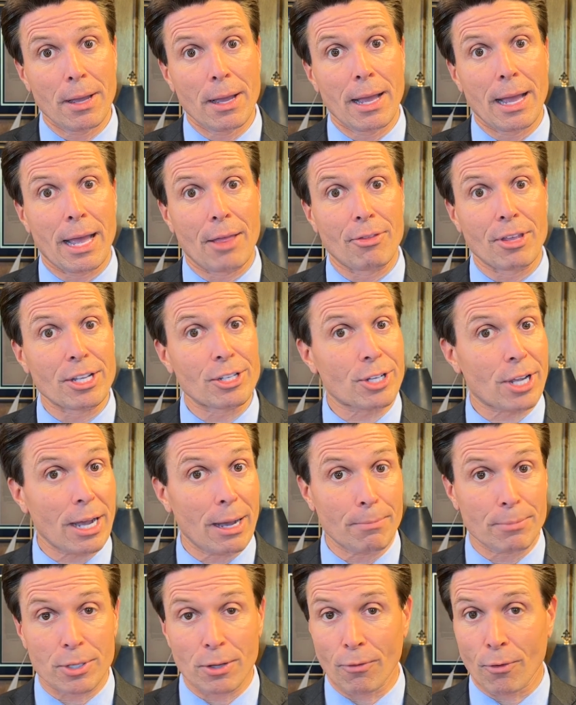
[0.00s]
and these
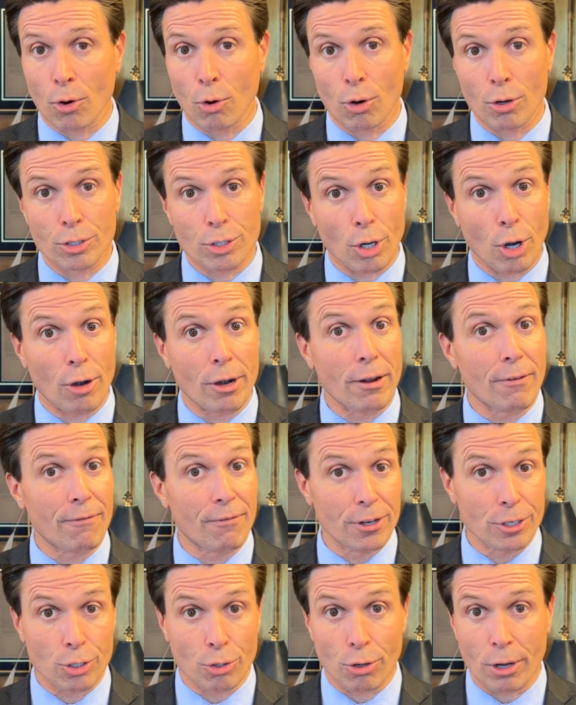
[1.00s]
cups, of course, are an
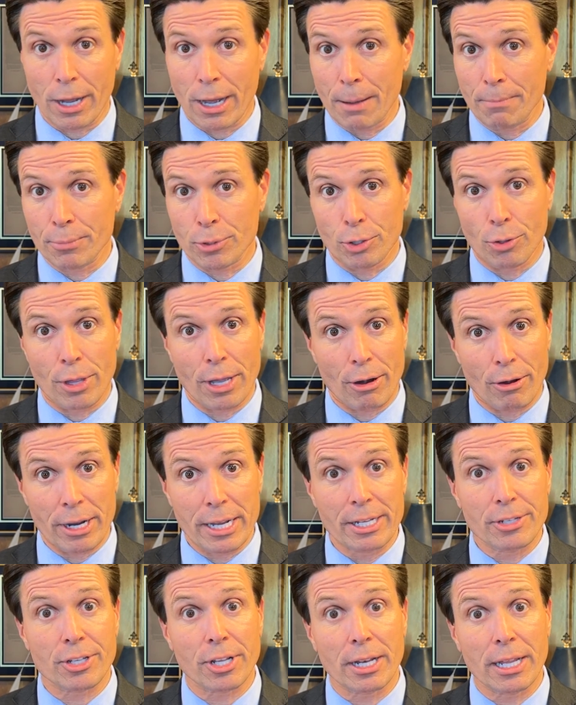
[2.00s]
official cup, so they're
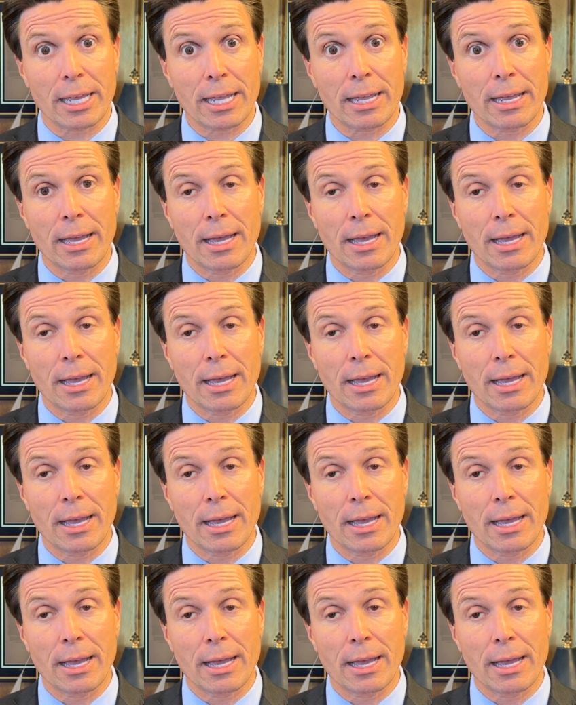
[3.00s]
easily